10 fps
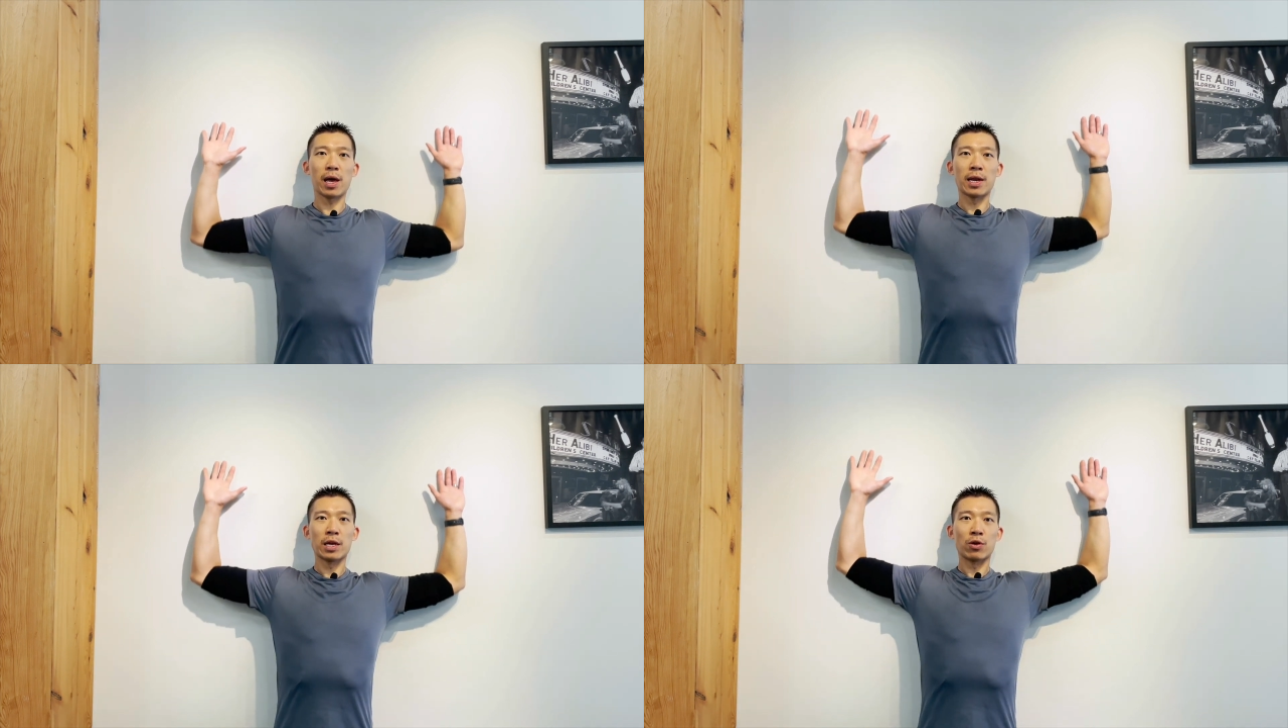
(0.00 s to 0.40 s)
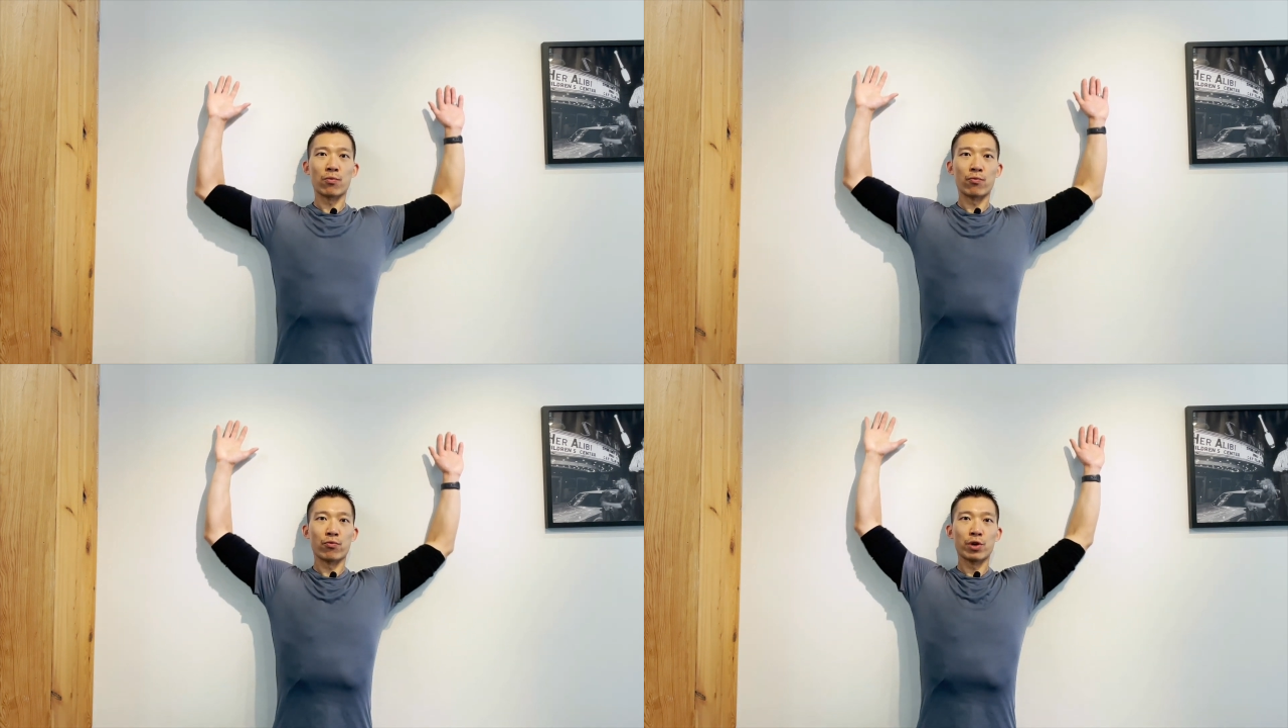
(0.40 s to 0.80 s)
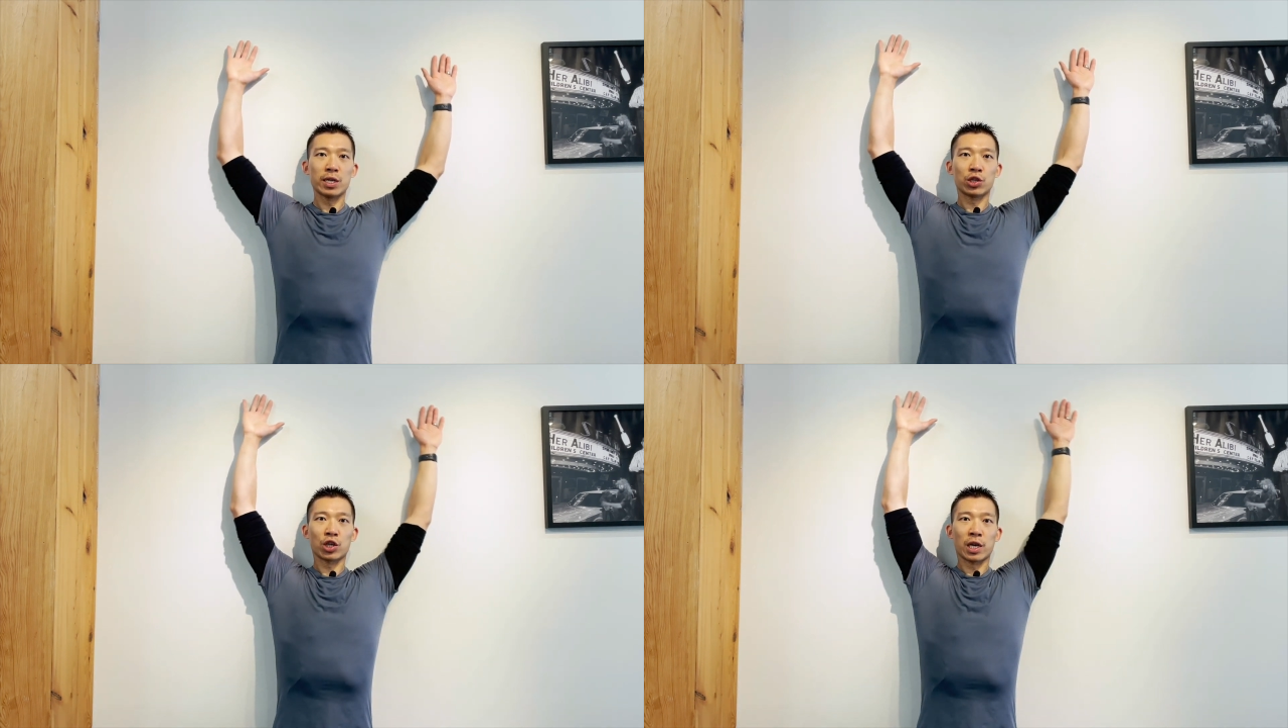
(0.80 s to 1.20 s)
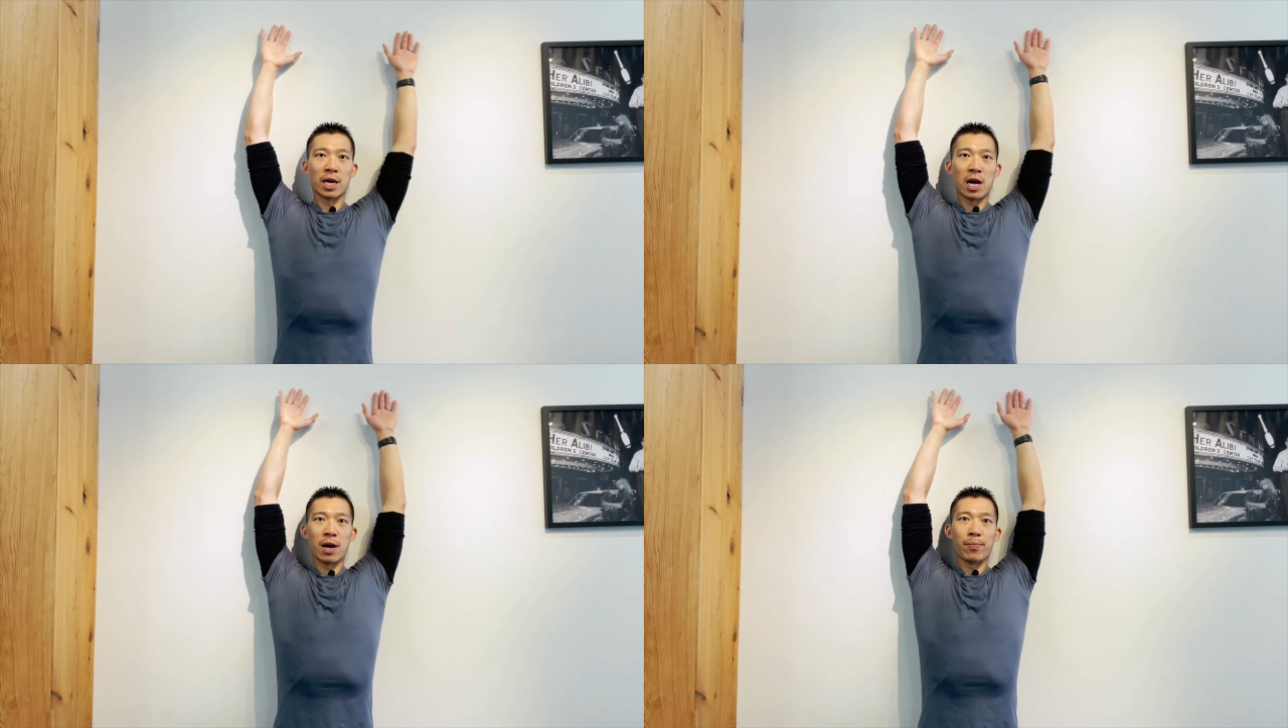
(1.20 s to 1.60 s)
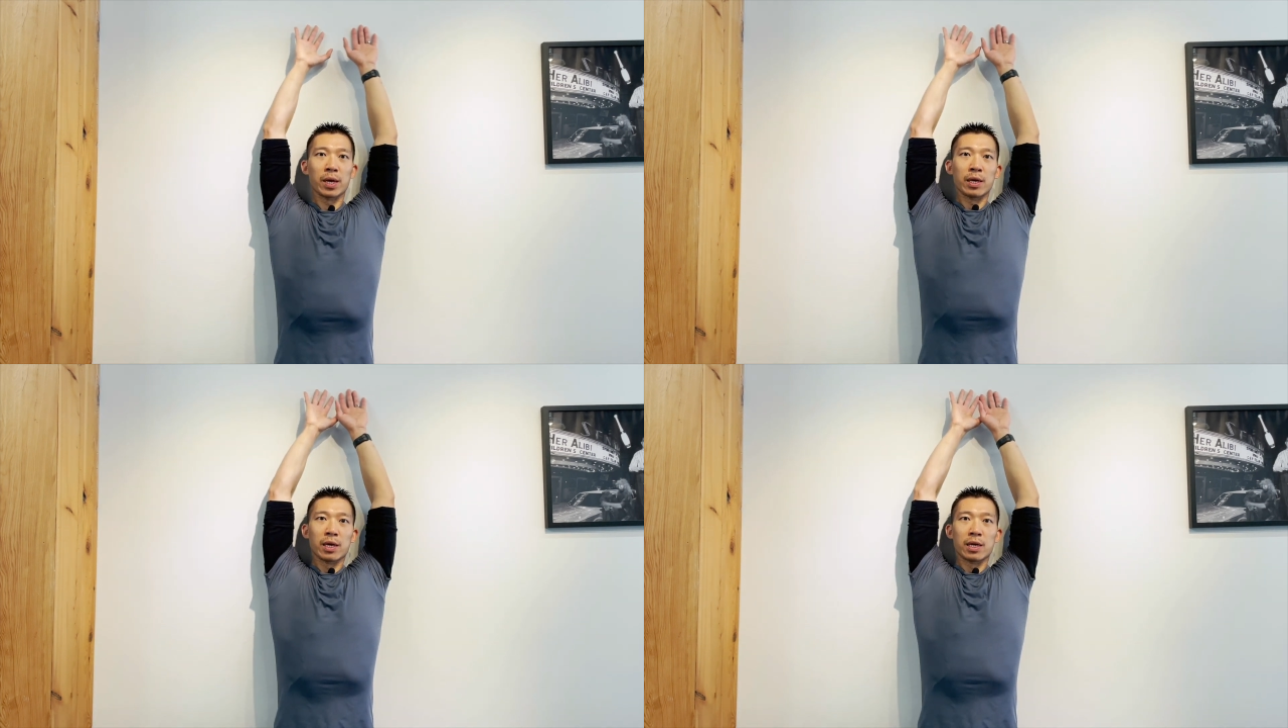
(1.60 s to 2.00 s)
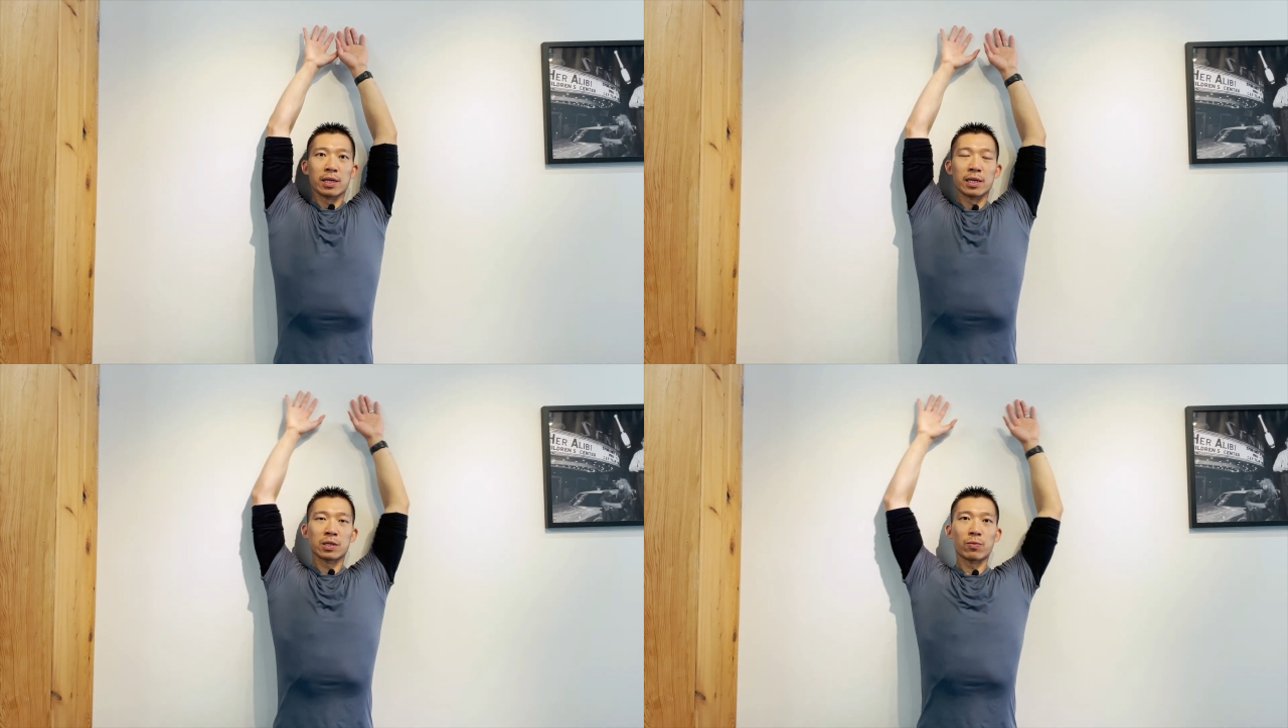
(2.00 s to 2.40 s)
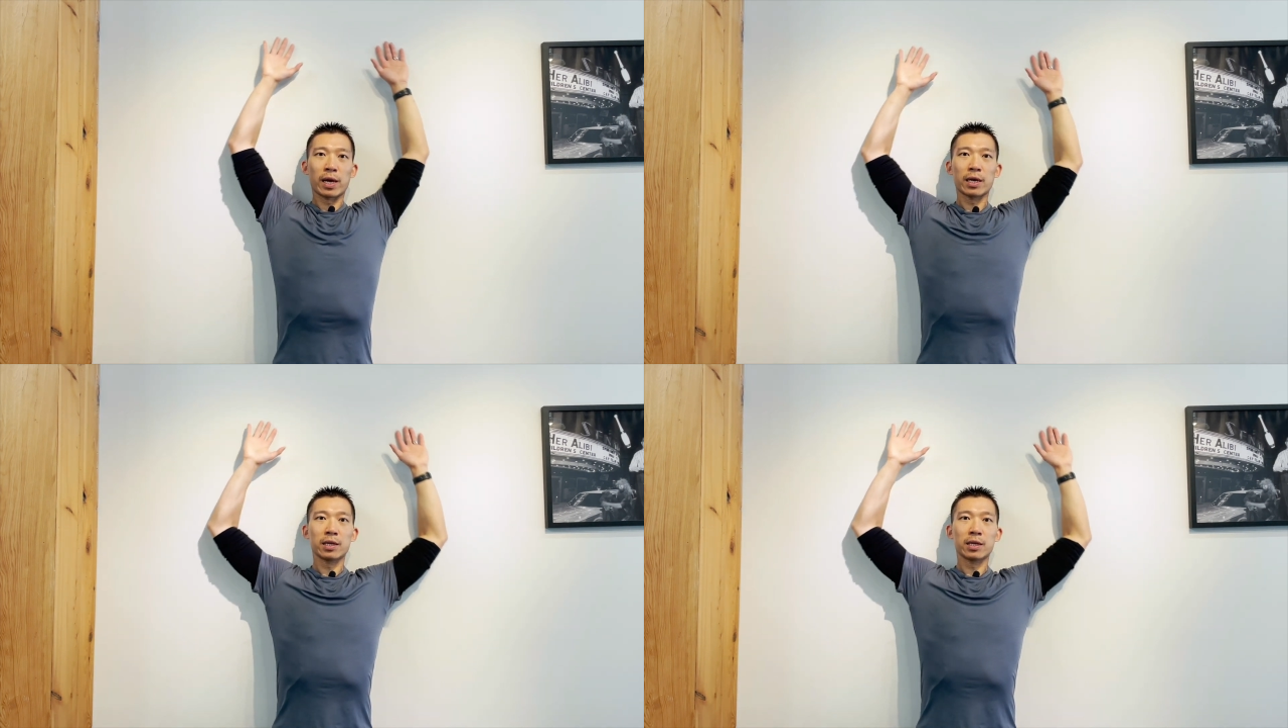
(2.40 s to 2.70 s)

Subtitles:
and then you're reaching up this way.